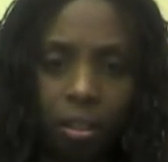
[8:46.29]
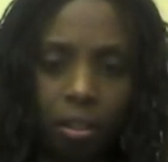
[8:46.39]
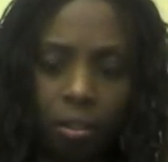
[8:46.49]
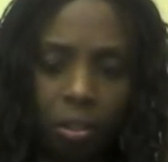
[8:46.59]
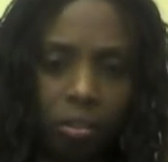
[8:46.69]

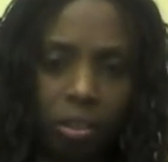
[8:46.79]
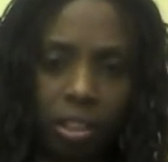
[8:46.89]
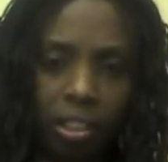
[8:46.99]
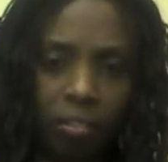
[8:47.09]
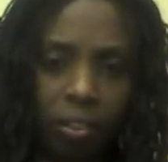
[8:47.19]
I don't know if I want
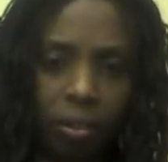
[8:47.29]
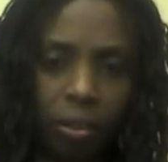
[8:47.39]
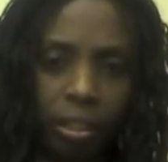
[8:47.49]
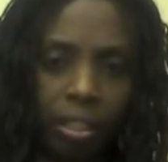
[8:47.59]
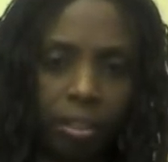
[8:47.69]
to see that
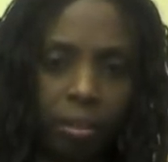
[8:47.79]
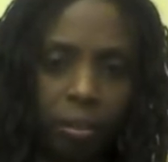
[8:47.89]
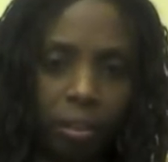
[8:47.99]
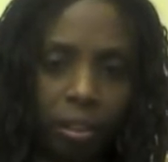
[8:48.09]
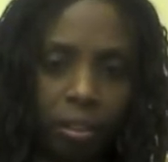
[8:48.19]
video again,
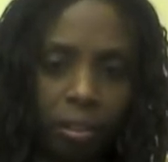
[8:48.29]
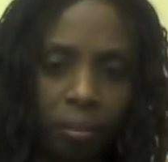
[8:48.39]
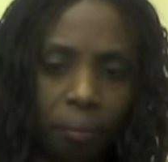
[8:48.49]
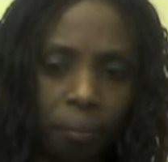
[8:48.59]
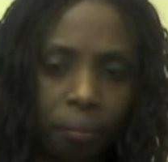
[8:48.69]
though, Zico.